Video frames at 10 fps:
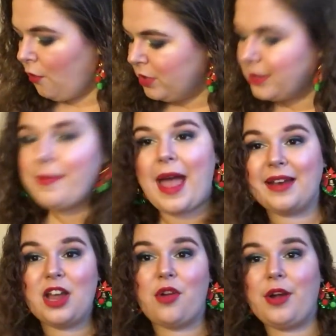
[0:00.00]
with the
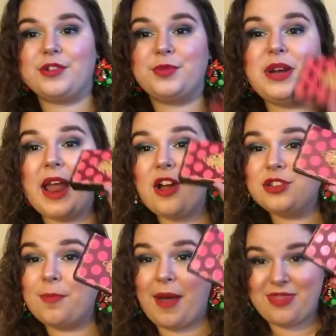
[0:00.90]
MAC Nutcracker Suite, I
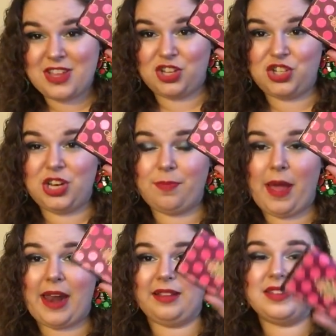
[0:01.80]
also bought this cheek
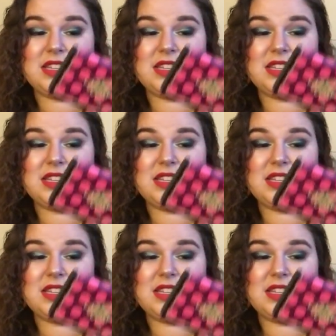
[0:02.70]
palette.